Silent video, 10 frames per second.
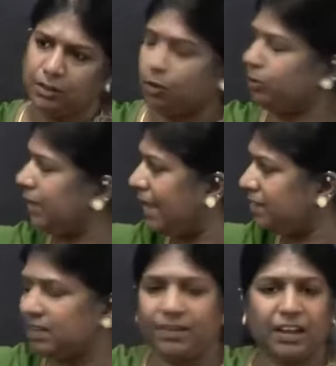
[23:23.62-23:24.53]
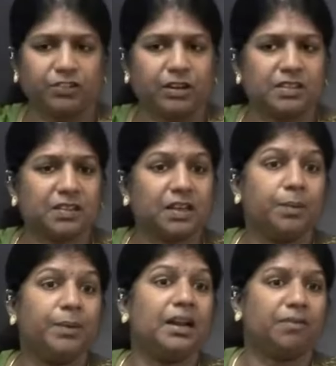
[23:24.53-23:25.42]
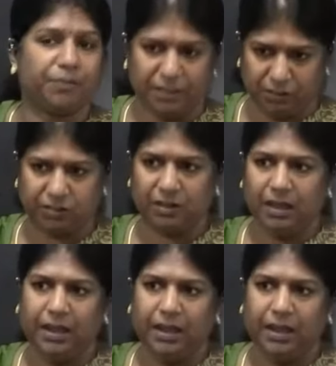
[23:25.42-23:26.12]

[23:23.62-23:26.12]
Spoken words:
So tax evasion is a criminal offense.